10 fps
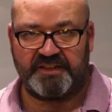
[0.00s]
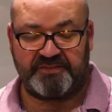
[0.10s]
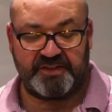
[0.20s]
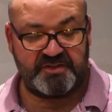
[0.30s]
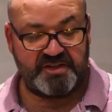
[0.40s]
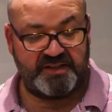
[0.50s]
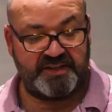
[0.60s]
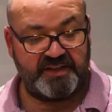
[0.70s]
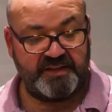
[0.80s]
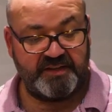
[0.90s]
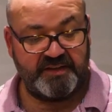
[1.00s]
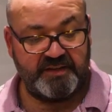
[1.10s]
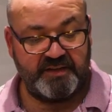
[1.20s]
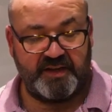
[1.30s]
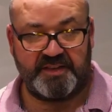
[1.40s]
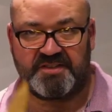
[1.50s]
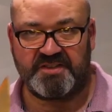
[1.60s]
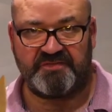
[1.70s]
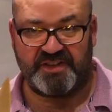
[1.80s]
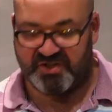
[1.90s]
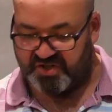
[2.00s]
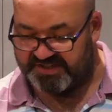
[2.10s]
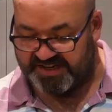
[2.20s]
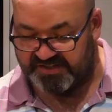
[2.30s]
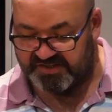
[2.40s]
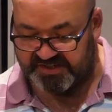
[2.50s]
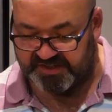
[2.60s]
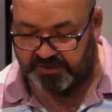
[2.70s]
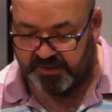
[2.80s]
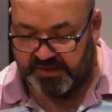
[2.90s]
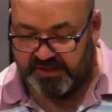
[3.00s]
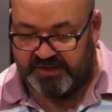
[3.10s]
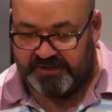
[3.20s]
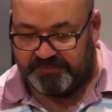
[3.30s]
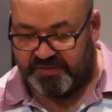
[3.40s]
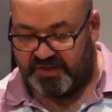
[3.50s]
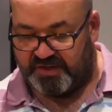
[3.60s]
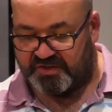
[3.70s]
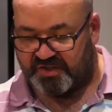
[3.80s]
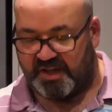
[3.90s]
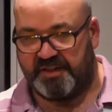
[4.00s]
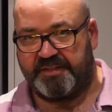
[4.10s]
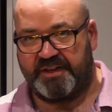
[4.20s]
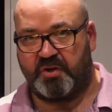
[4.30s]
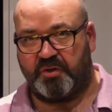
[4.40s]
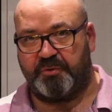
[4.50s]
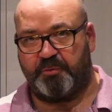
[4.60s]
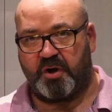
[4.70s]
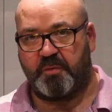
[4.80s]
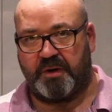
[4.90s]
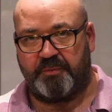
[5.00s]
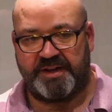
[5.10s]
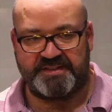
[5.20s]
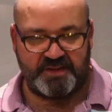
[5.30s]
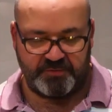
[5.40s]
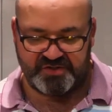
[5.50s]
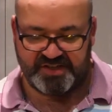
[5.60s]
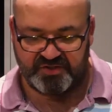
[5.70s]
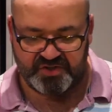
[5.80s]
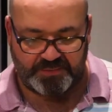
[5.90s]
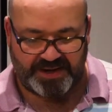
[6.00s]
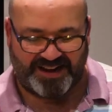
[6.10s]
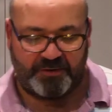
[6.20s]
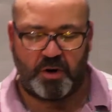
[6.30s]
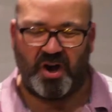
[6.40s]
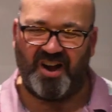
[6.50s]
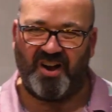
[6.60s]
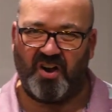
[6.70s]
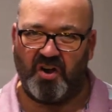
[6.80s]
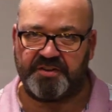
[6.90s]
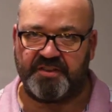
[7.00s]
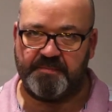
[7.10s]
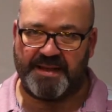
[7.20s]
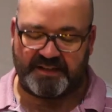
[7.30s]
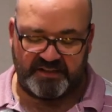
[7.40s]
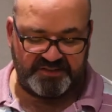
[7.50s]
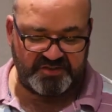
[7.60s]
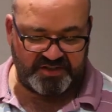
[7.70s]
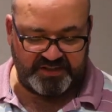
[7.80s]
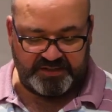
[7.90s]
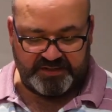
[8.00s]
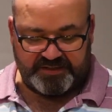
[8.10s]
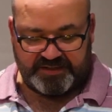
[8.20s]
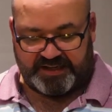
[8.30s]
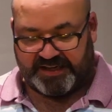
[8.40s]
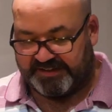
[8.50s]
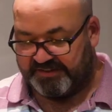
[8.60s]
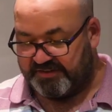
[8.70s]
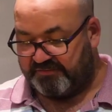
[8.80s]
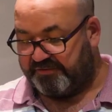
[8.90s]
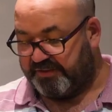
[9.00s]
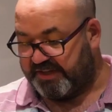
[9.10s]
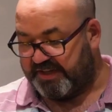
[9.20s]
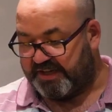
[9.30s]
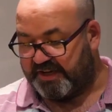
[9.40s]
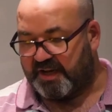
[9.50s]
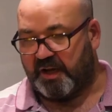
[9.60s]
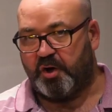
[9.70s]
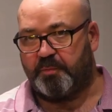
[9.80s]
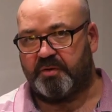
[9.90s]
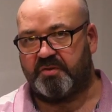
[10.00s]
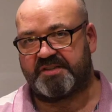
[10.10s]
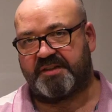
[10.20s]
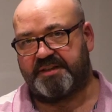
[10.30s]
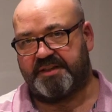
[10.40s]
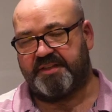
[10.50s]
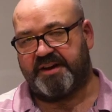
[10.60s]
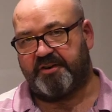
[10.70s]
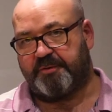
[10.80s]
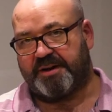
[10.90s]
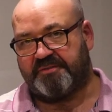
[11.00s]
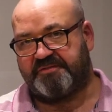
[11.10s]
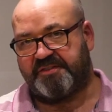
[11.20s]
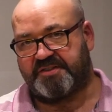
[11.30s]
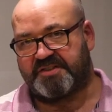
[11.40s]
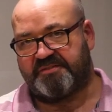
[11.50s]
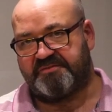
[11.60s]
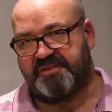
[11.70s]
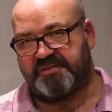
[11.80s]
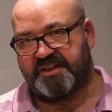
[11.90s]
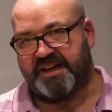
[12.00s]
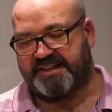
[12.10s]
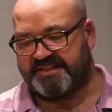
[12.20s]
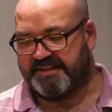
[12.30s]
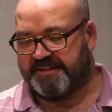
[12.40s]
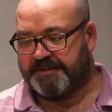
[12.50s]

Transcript: it feels like. This is VG10 steel. There's a thing called the Rockwell Rating, which tells you how hard the metal is. And for the globals, I think they're at around 57, 58.